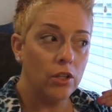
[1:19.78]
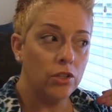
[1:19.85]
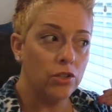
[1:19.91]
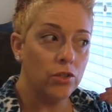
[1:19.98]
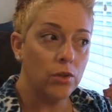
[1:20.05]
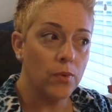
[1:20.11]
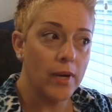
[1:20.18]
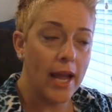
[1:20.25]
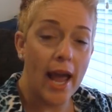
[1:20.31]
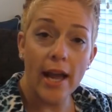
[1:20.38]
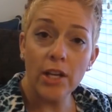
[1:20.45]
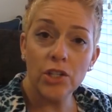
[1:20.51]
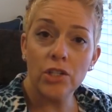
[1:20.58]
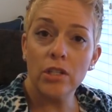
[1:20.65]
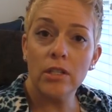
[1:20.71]
do the
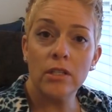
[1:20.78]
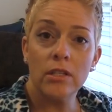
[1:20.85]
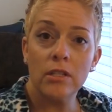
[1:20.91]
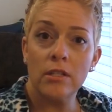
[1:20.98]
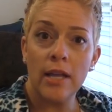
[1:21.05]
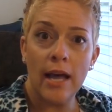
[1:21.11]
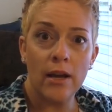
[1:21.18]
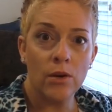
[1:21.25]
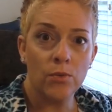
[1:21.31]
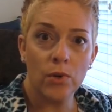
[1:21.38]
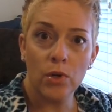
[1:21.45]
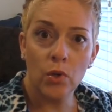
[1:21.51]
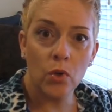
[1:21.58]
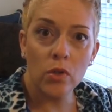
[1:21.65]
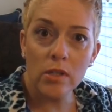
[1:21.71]
reactions, how to
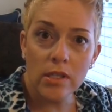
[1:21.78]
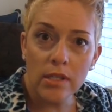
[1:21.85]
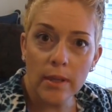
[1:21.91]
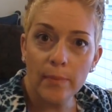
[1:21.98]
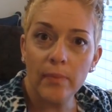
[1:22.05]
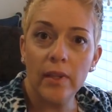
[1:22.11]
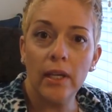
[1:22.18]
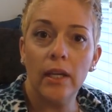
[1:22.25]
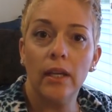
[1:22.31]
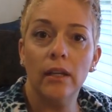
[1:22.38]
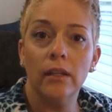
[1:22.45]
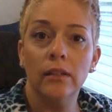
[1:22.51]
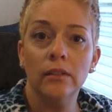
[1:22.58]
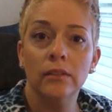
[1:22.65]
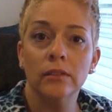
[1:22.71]
record
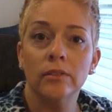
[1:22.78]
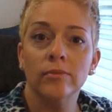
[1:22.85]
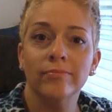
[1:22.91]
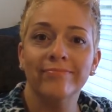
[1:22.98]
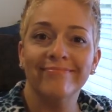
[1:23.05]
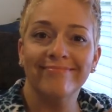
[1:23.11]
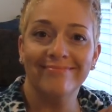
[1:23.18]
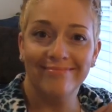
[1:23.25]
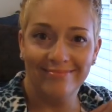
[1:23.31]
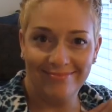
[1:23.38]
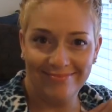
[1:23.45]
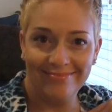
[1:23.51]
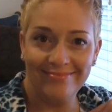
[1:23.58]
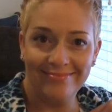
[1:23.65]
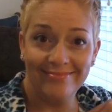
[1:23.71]
something.
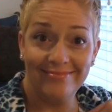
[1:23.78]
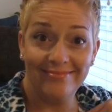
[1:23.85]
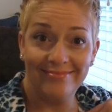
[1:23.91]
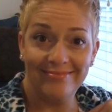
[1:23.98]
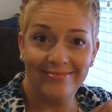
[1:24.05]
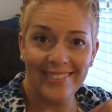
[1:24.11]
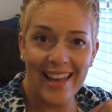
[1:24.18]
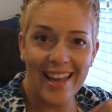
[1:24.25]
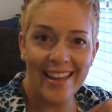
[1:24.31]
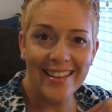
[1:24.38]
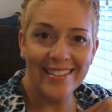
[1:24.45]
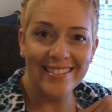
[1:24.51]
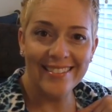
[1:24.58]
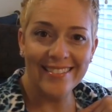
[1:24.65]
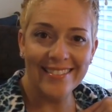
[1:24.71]
Okay?
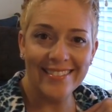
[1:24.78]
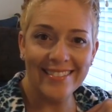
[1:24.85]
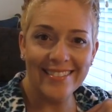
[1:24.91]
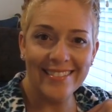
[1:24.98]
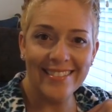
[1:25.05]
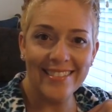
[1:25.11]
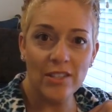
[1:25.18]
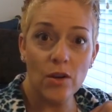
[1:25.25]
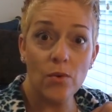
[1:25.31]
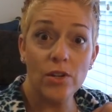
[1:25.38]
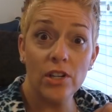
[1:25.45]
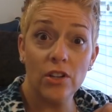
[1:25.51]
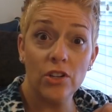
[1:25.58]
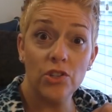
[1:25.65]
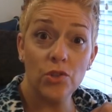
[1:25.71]
So I
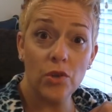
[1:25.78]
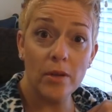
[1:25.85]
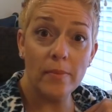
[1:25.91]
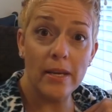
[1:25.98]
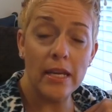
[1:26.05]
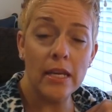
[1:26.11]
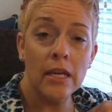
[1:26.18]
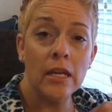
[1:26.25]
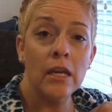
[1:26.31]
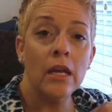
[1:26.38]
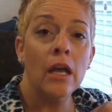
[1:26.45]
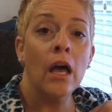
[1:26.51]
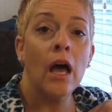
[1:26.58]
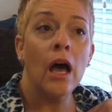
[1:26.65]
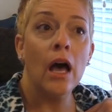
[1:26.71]
want y'all to join me.
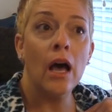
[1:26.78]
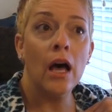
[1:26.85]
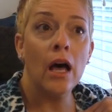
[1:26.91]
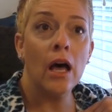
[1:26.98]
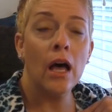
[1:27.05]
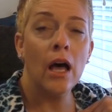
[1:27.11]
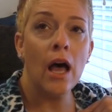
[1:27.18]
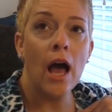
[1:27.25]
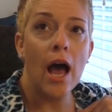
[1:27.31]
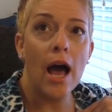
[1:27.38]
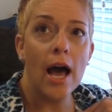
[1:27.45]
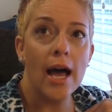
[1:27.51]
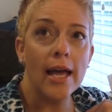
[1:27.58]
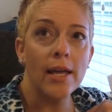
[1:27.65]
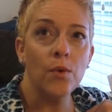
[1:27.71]

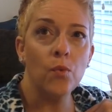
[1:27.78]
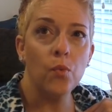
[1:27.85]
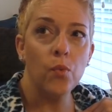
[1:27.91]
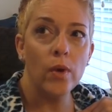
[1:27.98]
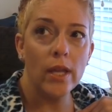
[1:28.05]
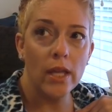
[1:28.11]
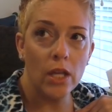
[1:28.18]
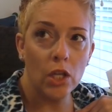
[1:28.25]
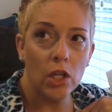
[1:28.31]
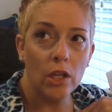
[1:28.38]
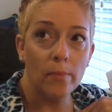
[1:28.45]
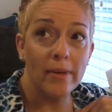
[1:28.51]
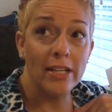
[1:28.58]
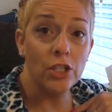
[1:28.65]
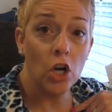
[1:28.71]
I
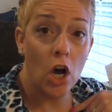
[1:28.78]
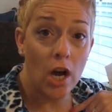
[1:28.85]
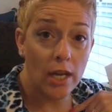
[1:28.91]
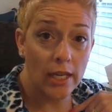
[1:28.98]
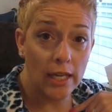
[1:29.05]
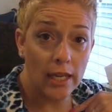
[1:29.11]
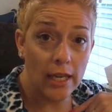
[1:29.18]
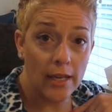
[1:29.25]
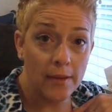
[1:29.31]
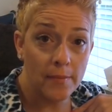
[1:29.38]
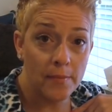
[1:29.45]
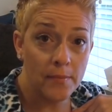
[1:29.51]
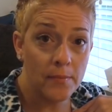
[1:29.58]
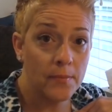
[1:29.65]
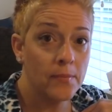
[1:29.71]
will be talking